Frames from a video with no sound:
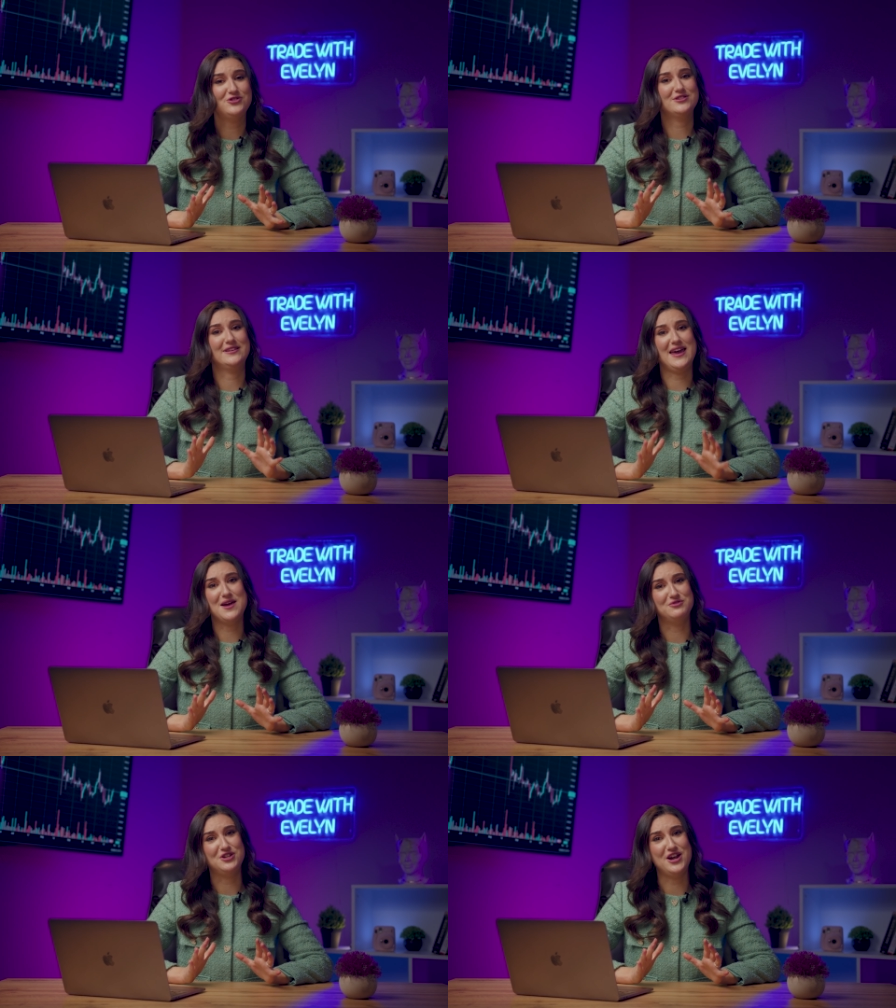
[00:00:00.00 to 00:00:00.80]
is
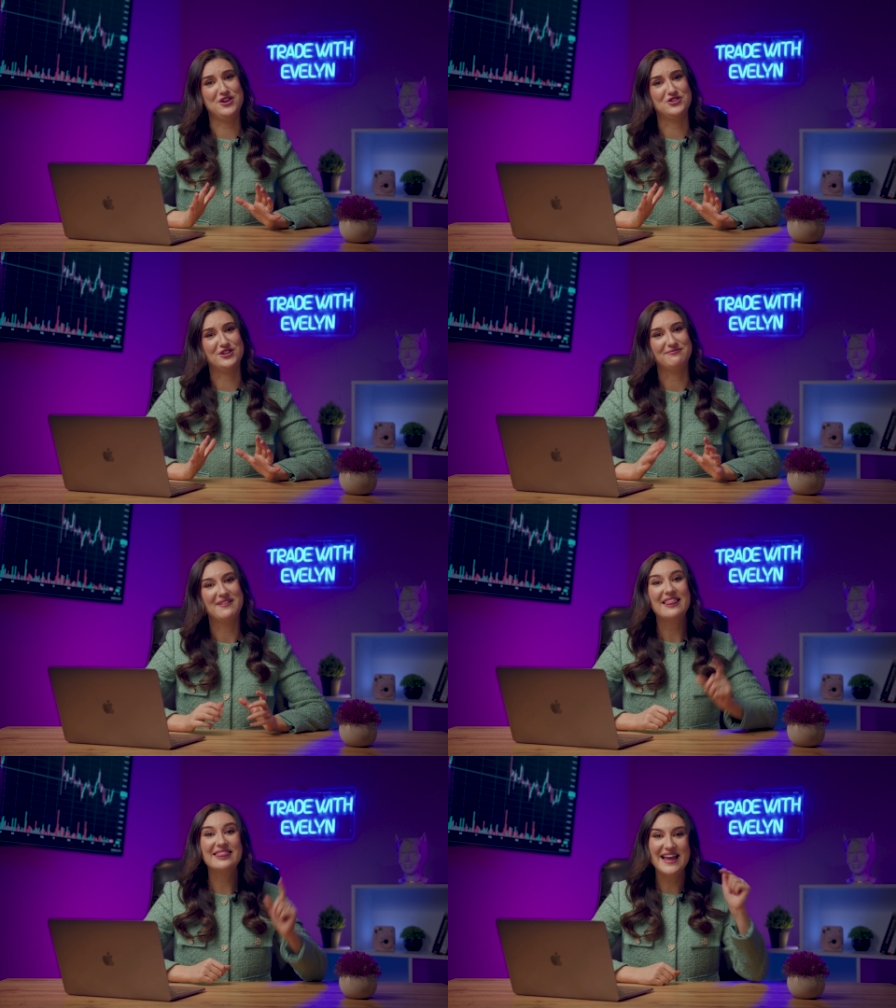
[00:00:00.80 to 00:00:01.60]
game changer.
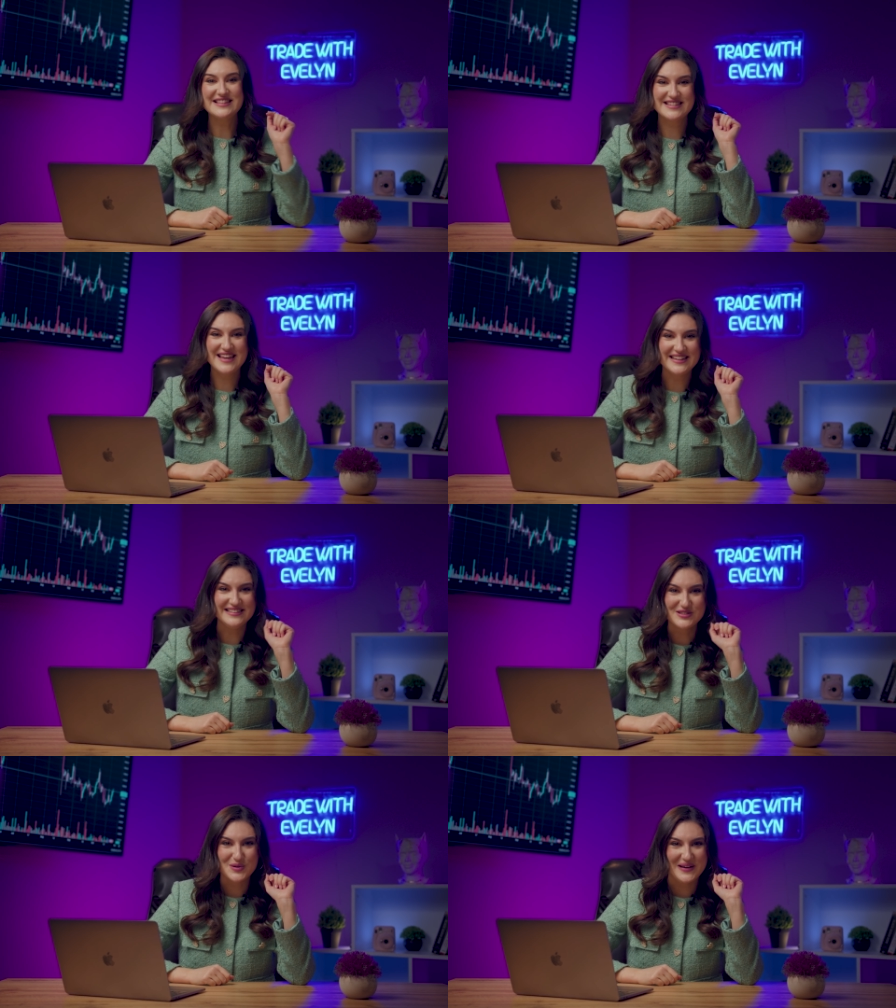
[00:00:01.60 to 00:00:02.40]
Let's get into